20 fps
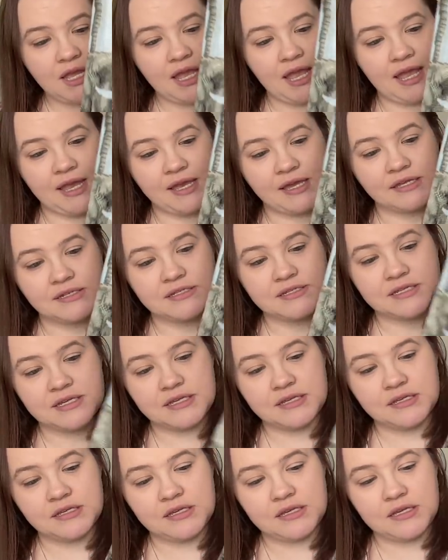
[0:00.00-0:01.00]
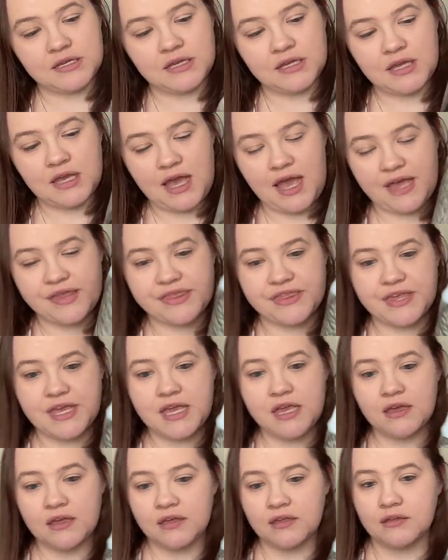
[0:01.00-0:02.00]
And I
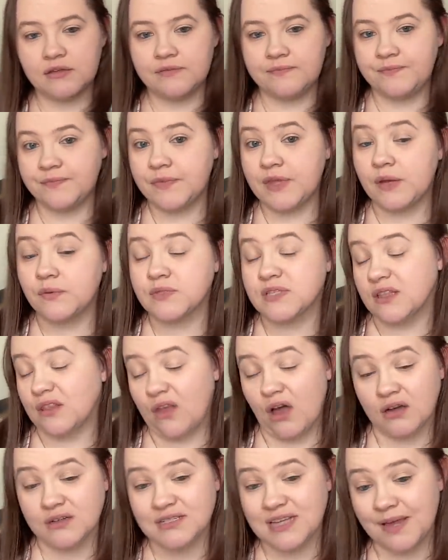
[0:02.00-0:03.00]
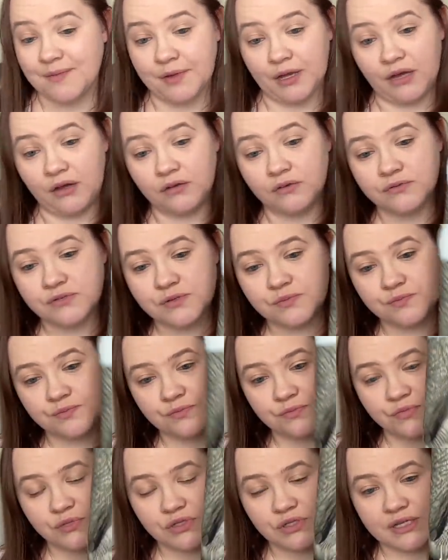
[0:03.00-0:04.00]
think it was a long time ago. It was
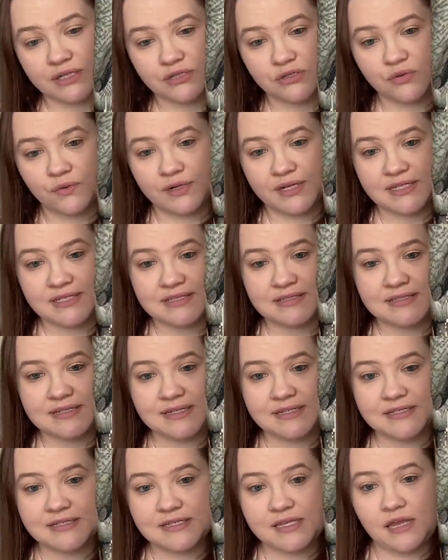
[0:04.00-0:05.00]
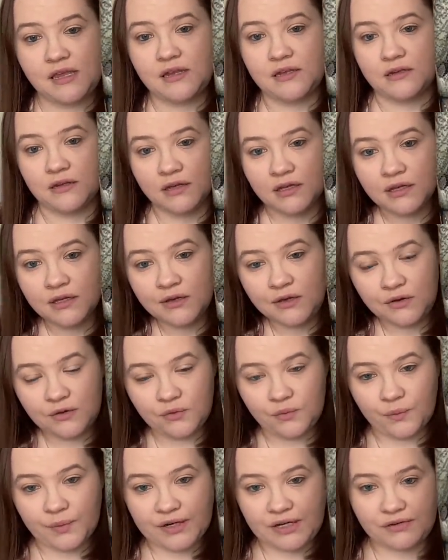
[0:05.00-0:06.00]
like 2016
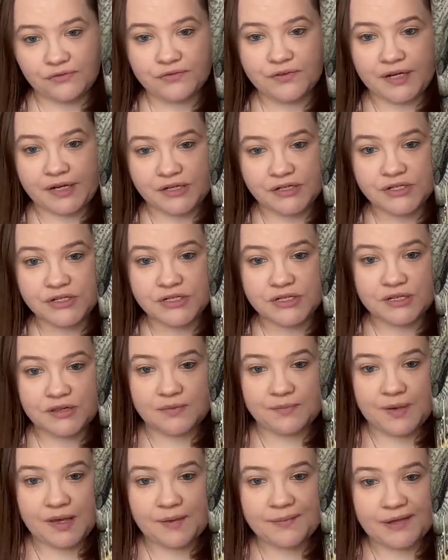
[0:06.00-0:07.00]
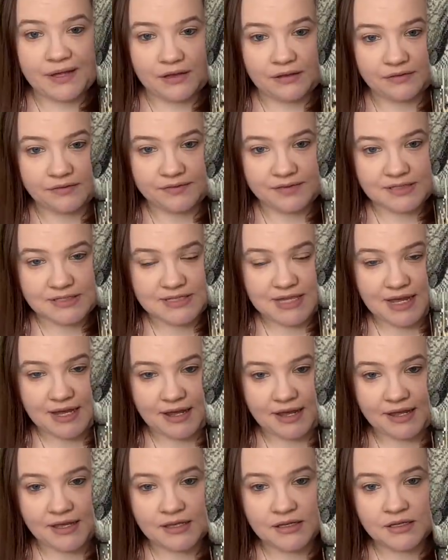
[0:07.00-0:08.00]
when I finished the baby elephant's
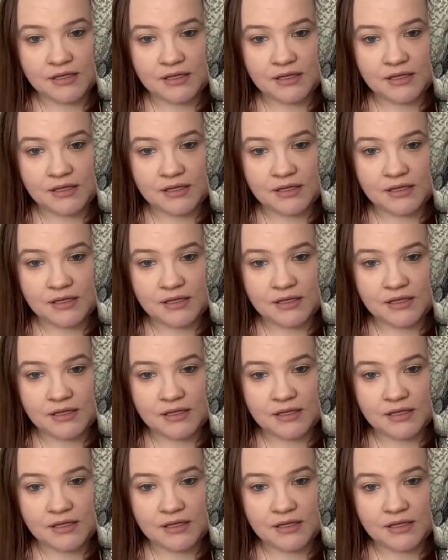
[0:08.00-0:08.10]
eye.